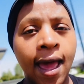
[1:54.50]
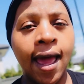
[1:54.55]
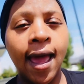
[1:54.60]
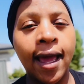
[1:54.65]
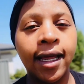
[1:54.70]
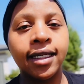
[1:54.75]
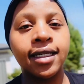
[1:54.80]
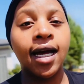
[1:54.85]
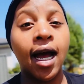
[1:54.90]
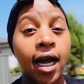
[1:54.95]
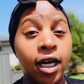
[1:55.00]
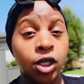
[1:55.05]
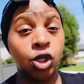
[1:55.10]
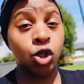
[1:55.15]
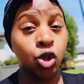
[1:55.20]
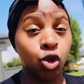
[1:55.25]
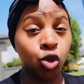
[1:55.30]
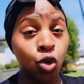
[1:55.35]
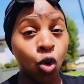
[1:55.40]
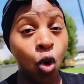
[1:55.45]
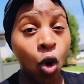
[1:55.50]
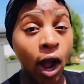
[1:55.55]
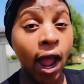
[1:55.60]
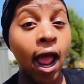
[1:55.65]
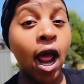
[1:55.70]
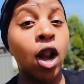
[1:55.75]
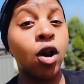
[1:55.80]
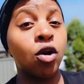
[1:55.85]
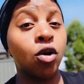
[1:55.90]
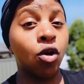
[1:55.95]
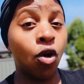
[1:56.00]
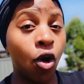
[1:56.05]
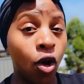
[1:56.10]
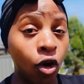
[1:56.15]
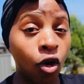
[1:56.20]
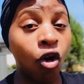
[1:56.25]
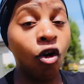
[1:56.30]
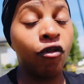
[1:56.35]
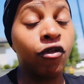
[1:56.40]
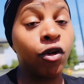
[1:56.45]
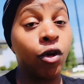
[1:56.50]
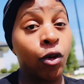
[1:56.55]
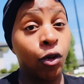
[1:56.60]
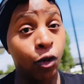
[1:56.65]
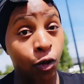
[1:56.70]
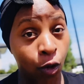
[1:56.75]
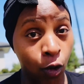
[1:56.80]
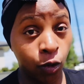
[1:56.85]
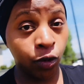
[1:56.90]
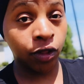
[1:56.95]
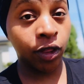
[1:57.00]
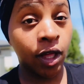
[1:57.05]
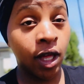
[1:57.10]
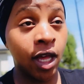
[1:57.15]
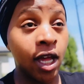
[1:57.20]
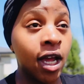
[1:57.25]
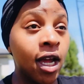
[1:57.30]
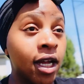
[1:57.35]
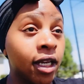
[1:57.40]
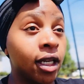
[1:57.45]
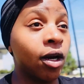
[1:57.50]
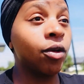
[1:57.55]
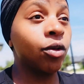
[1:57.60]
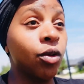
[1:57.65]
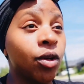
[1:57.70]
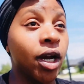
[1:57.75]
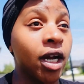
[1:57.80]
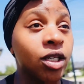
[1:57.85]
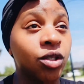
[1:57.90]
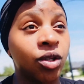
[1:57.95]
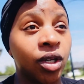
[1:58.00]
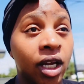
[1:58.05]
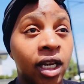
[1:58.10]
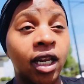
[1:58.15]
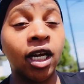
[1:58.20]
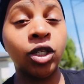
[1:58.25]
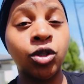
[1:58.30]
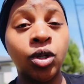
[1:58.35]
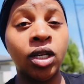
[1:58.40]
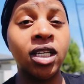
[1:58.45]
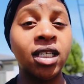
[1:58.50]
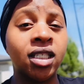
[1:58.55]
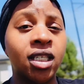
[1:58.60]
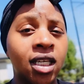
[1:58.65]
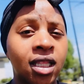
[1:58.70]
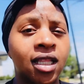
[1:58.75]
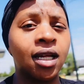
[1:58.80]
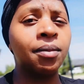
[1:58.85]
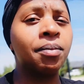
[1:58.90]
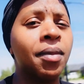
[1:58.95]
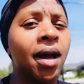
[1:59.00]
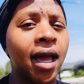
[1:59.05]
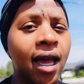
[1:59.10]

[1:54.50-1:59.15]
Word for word: and I saw a lot of growth. Now you guys, you can actually see that my